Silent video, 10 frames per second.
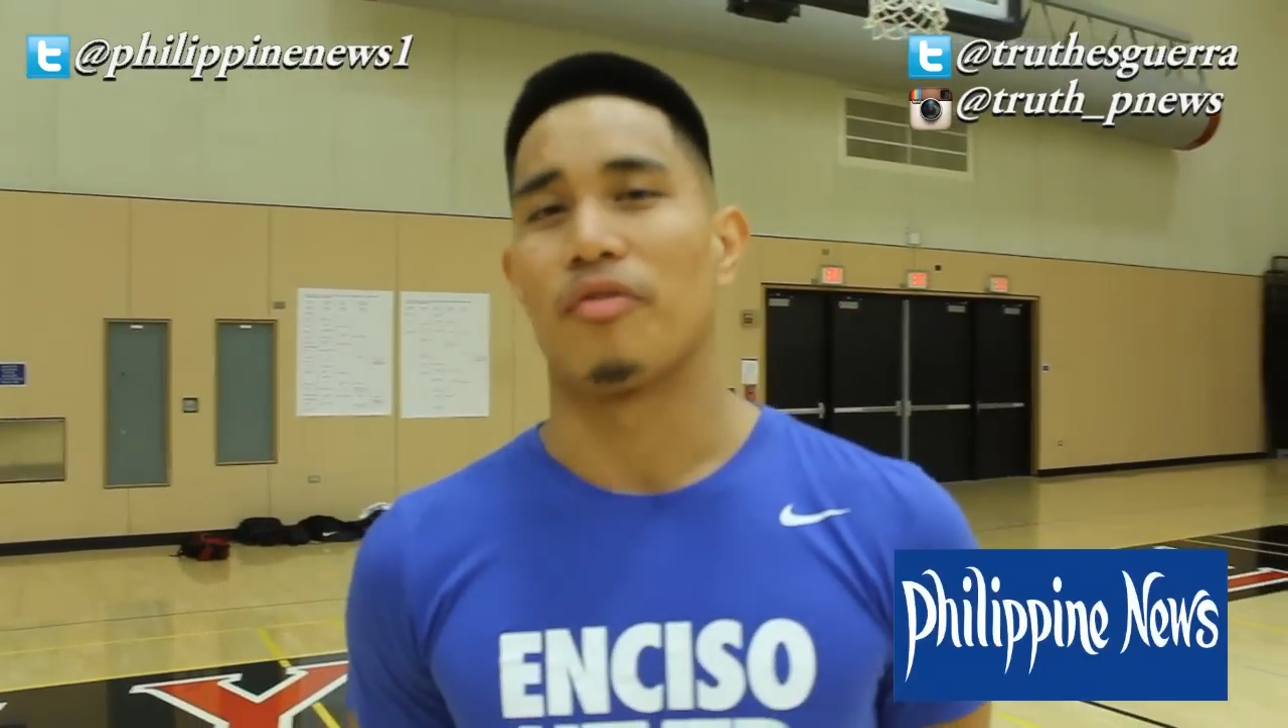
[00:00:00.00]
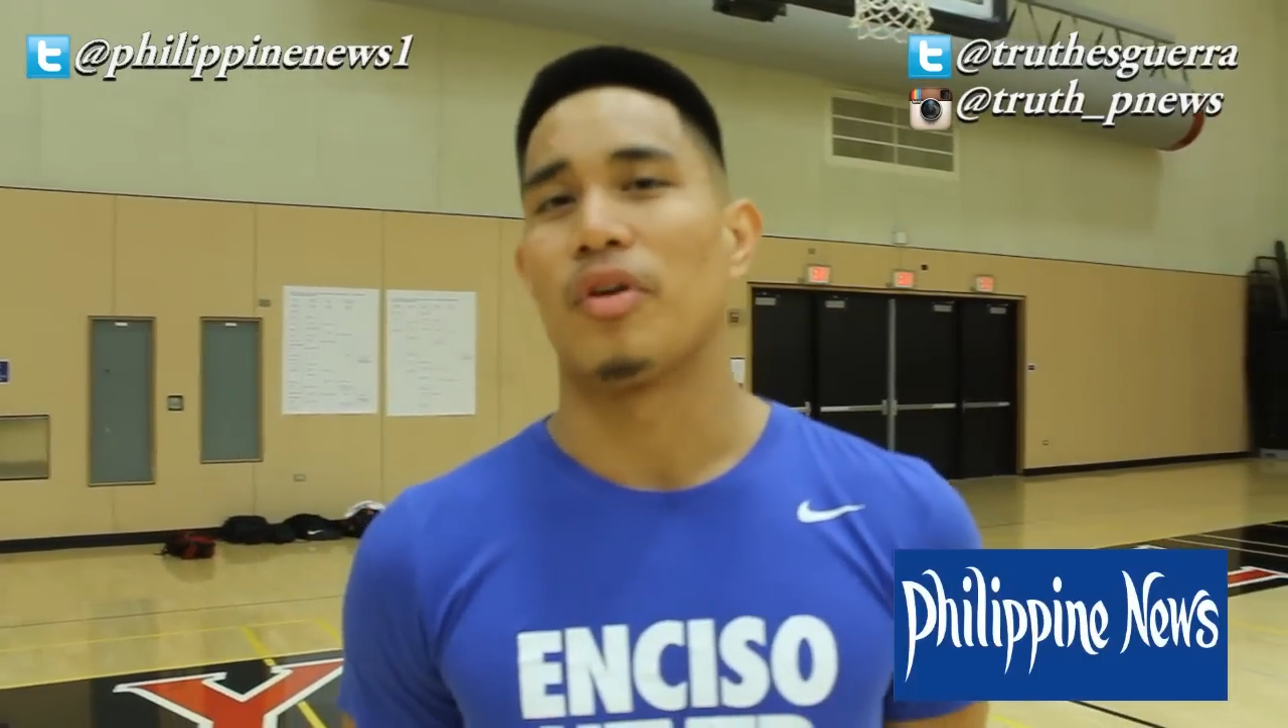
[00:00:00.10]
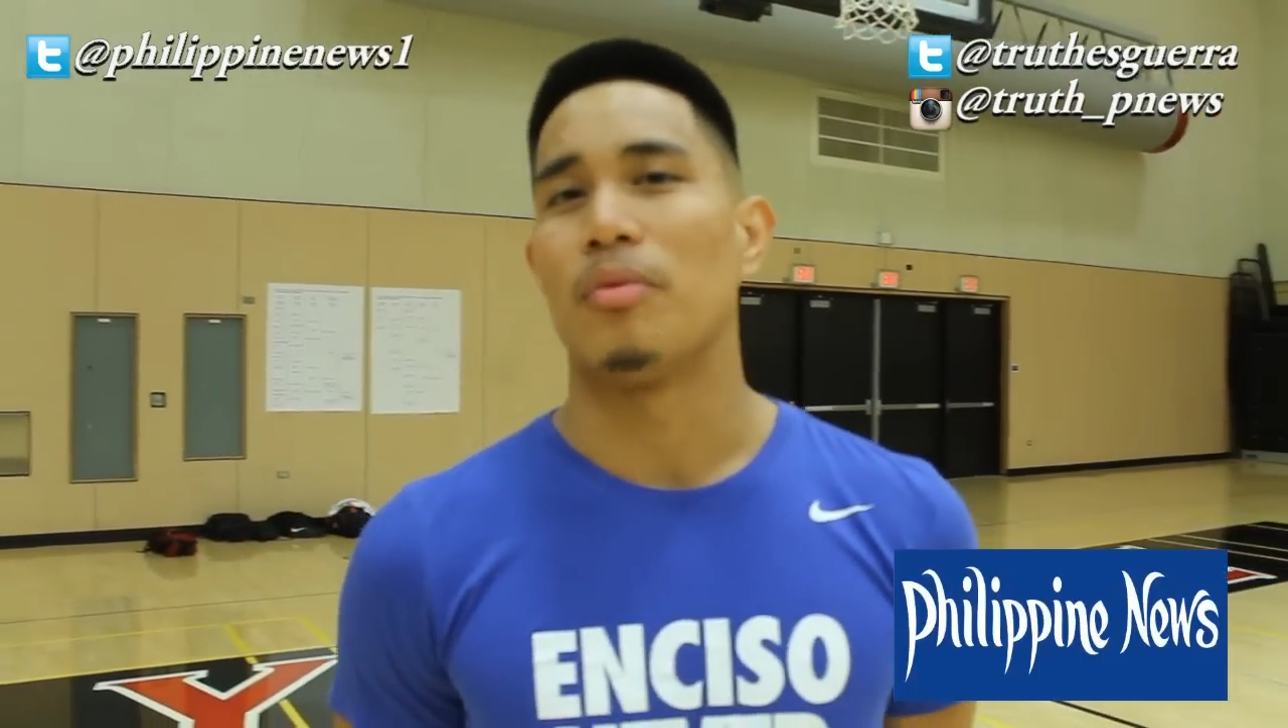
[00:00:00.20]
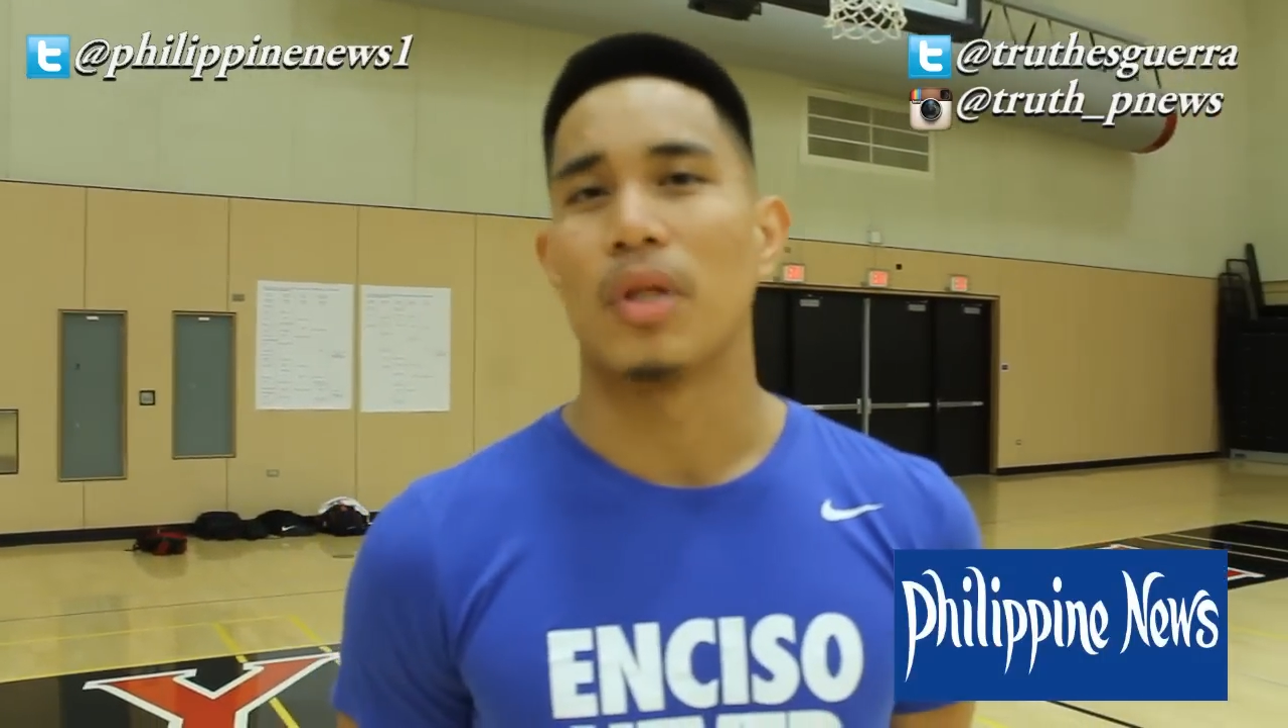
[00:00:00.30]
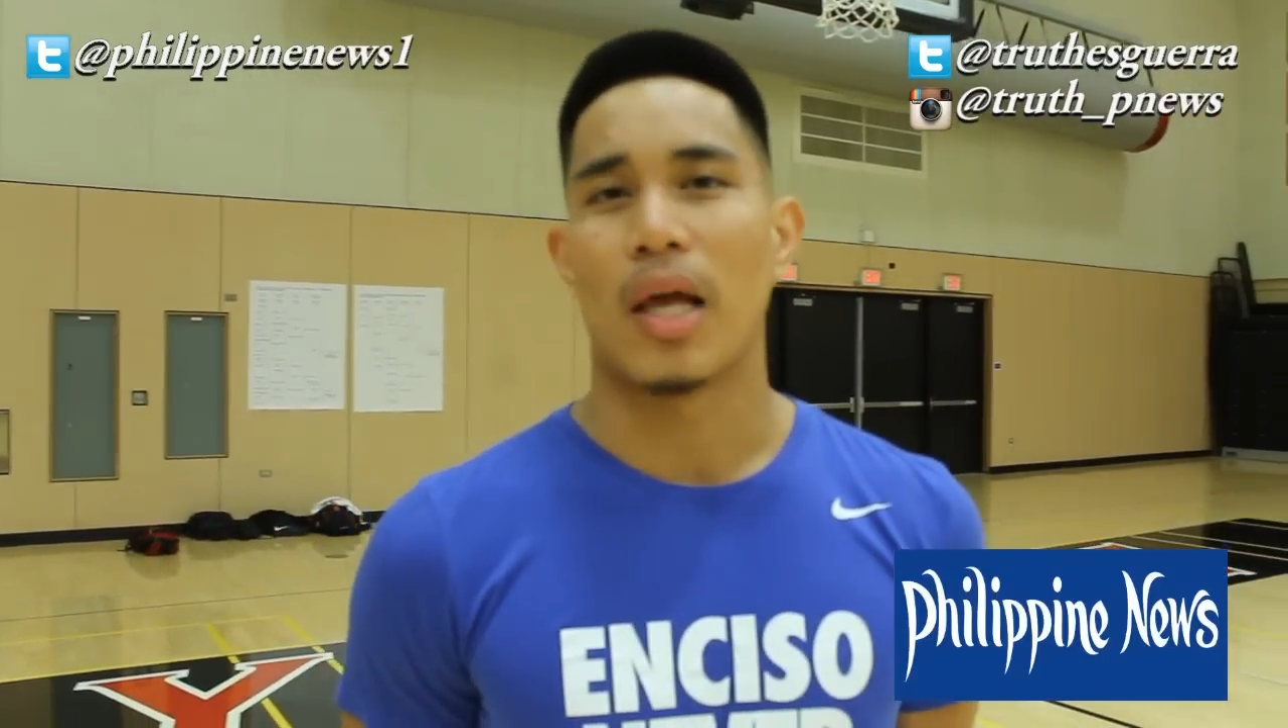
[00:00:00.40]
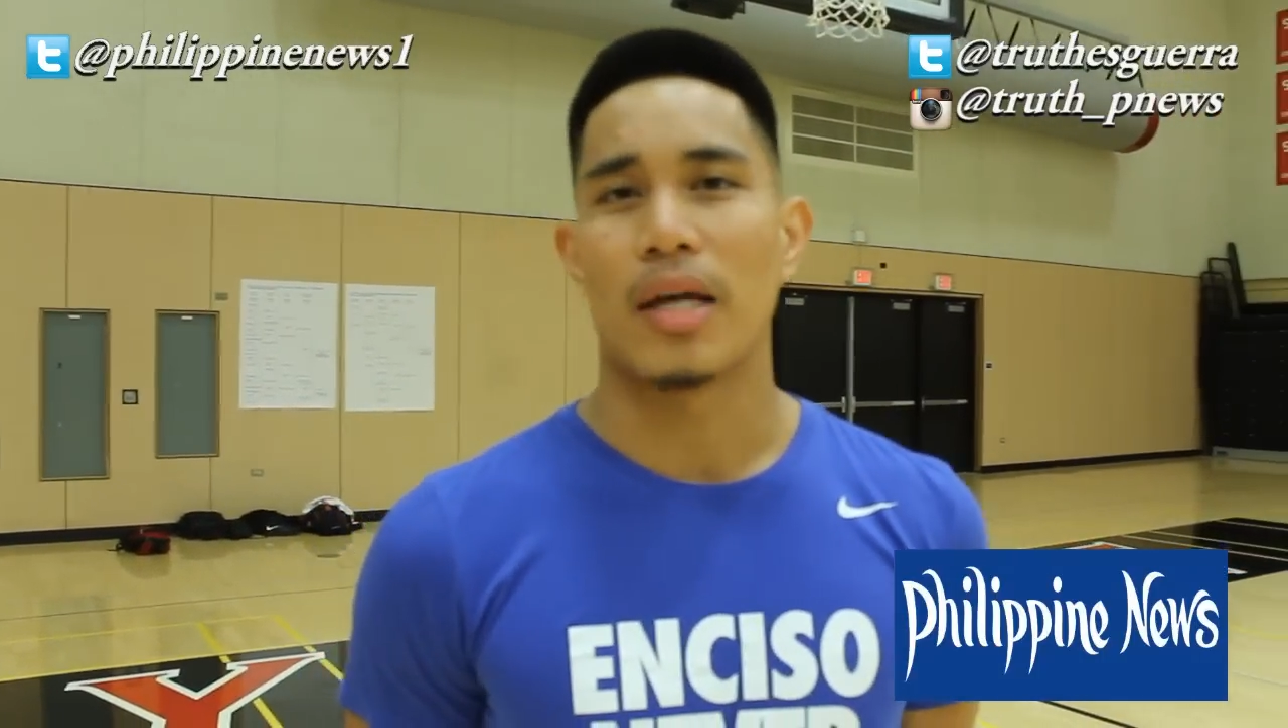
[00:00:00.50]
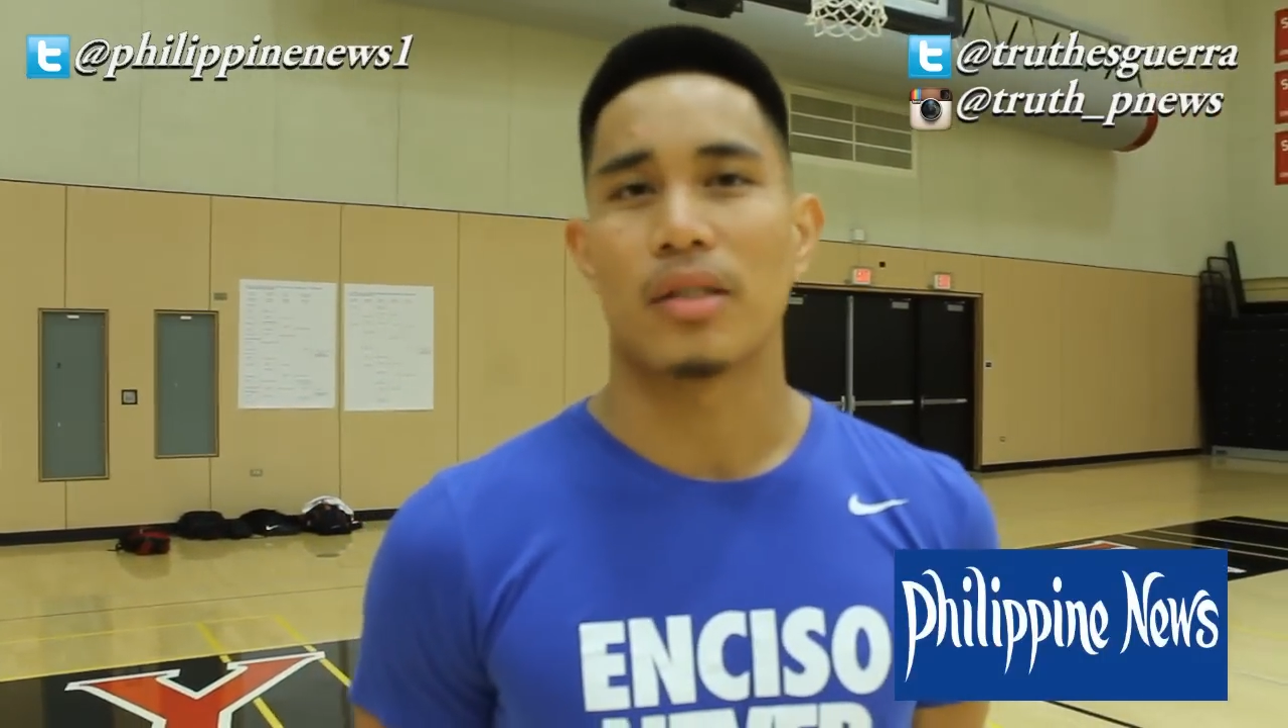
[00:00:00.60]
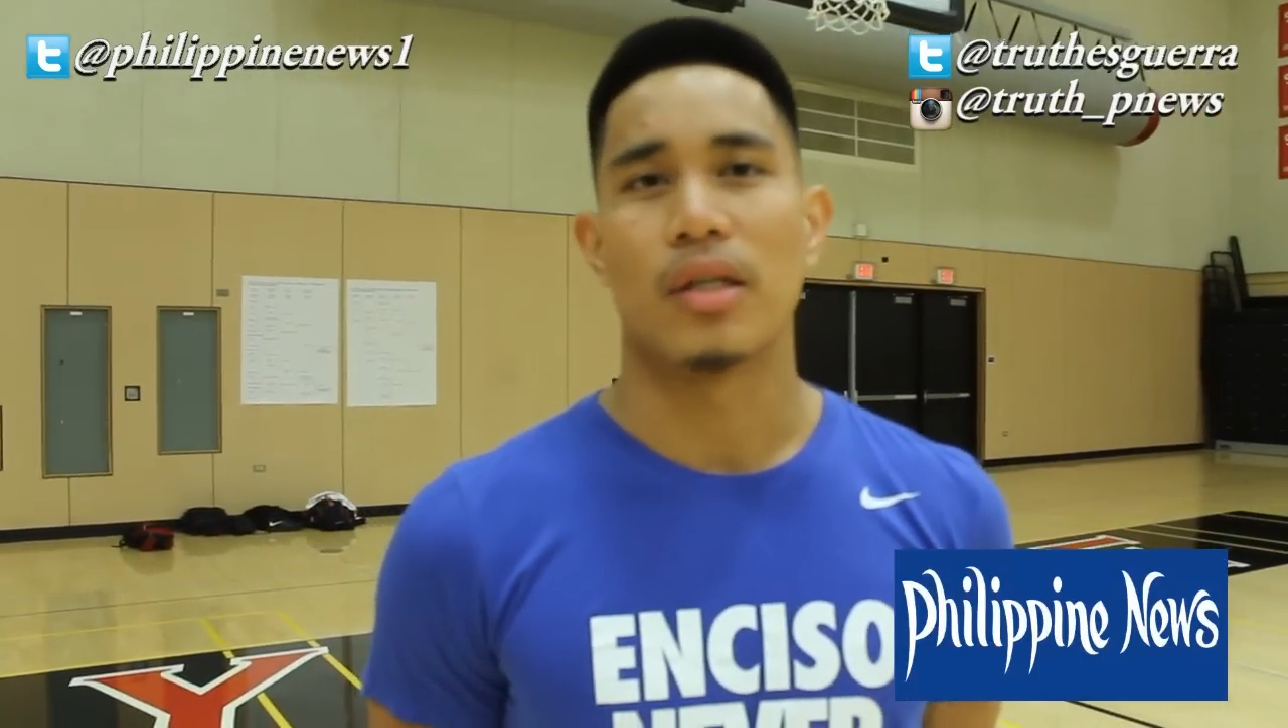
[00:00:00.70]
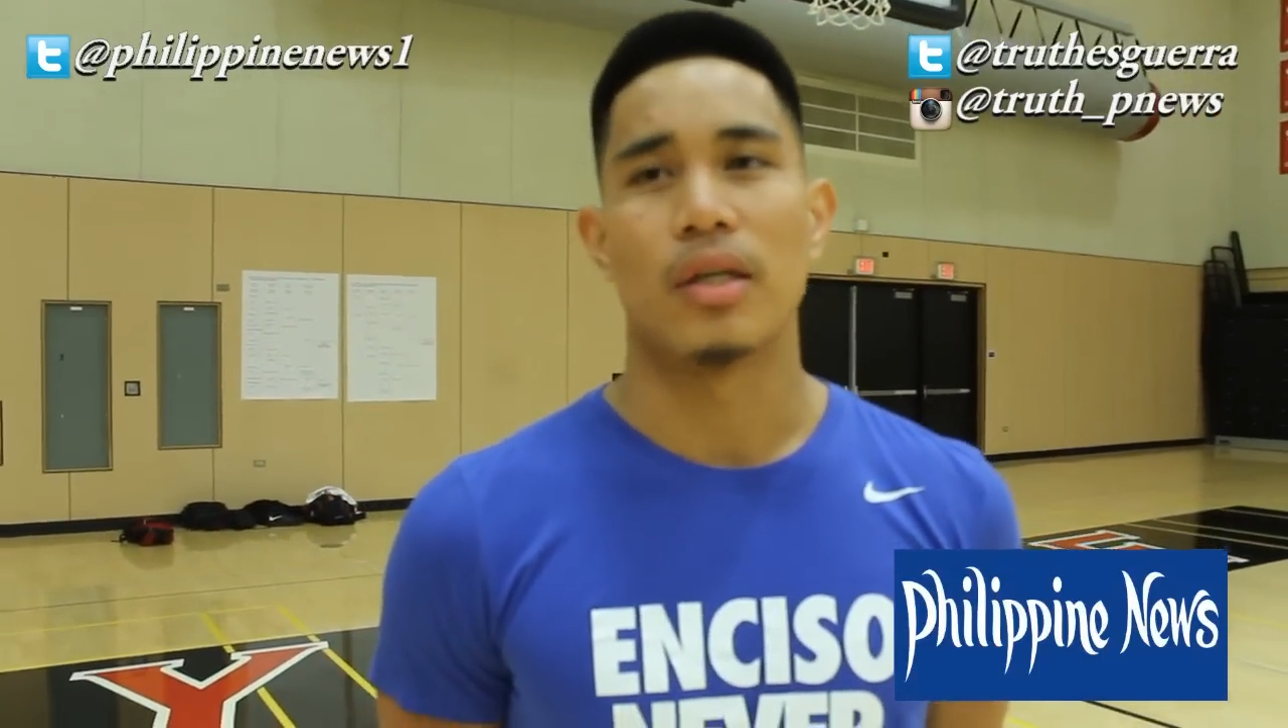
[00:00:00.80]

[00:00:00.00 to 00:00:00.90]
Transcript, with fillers: FIBA last